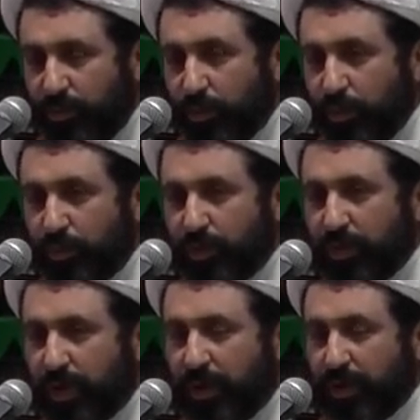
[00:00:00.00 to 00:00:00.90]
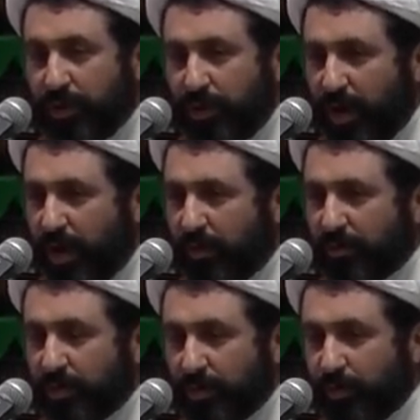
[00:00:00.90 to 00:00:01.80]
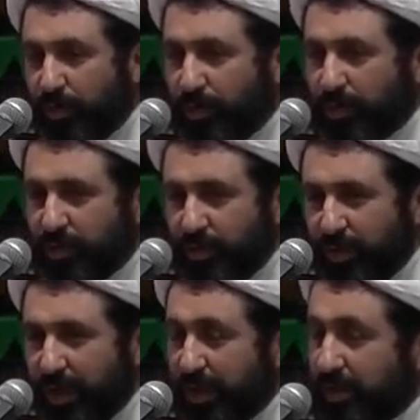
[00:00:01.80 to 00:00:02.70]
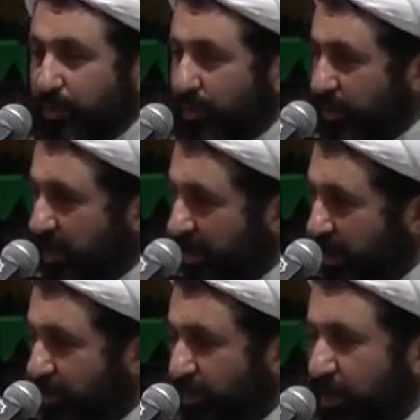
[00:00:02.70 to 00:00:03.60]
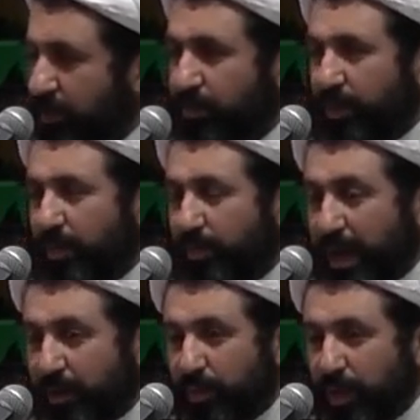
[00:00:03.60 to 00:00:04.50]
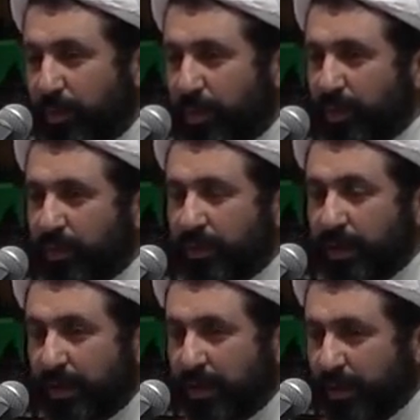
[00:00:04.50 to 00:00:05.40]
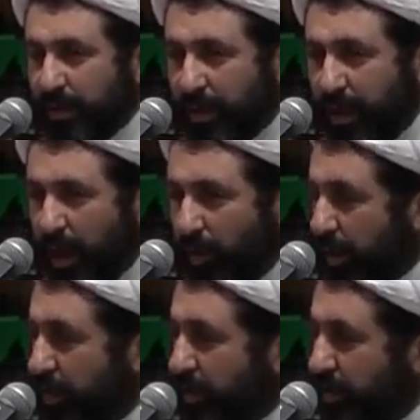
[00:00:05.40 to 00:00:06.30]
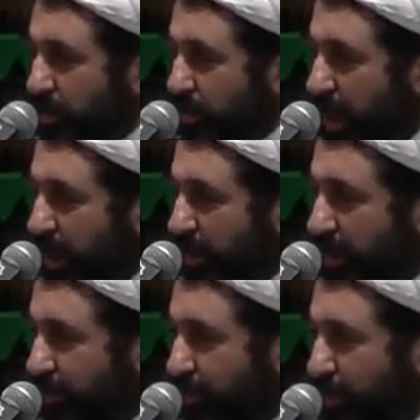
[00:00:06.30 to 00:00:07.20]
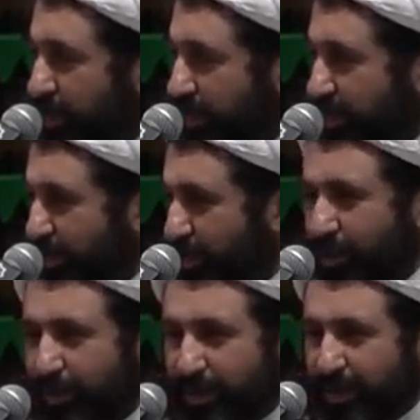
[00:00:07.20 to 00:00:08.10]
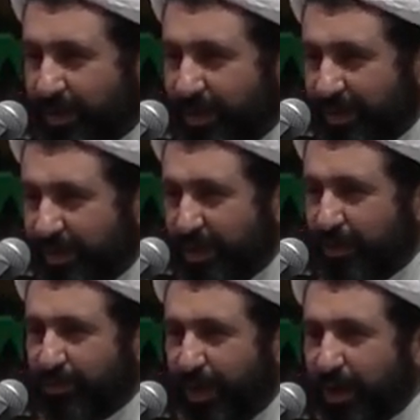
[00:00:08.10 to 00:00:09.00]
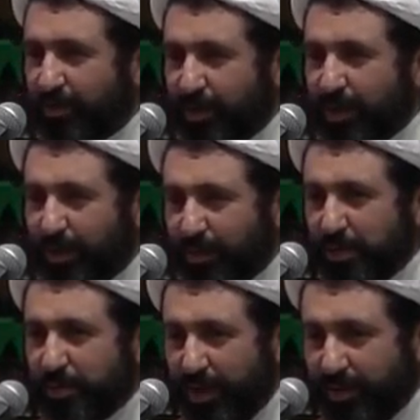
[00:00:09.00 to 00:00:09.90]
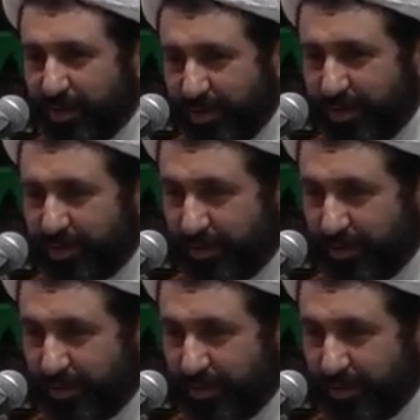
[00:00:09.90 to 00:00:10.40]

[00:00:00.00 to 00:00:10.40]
Food, love, support, dress, protecting him from bad people. How can this child of 2 years old survive without his parents?